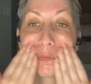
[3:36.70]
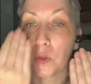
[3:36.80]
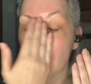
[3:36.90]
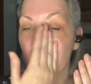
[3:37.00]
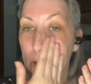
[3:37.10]

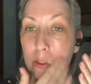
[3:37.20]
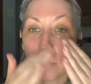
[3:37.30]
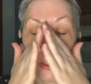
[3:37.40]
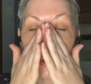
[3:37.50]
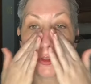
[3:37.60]
Should
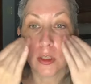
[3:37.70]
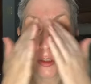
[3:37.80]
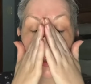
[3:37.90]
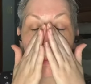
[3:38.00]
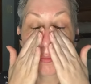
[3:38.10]
you do
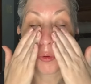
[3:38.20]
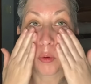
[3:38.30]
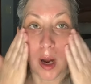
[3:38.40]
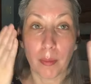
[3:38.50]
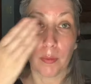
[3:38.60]
this,
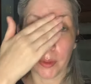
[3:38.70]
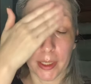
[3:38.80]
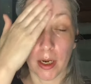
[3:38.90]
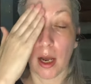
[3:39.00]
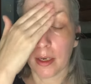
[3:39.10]

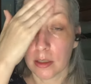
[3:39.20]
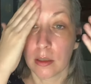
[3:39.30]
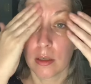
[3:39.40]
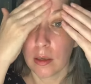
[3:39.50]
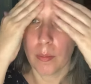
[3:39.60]
Probably not,
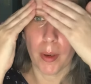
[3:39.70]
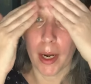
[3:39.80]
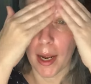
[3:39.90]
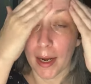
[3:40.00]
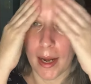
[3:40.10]

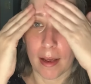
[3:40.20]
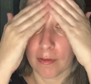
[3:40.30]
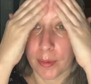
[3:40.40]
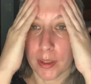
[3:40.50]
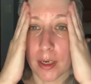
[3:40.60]
but I
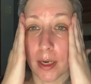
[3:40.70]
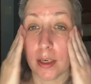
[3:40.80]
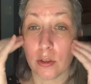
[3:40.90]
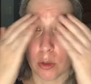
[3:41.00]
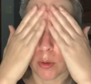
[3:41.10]
have been and
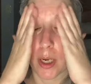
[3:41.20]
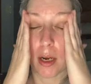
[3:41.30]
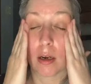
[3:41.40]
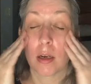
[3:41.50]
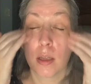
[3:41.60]
I don't
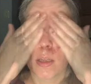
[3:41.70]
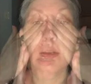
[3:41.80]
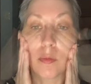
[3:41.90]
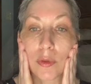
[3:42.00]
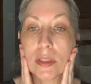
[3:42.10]
care.
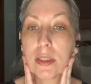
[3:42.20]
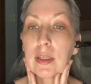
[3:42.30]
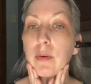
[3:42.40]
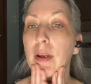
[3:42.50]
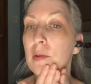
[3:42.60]
And
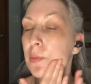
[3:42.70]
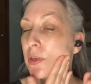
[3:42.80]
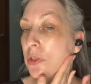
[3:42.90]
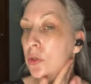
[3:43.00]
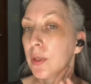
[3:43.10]
recently what I've
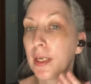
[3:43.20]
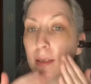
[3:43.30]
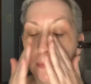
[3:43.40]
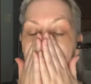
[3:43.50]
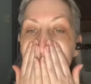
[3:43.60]
been doing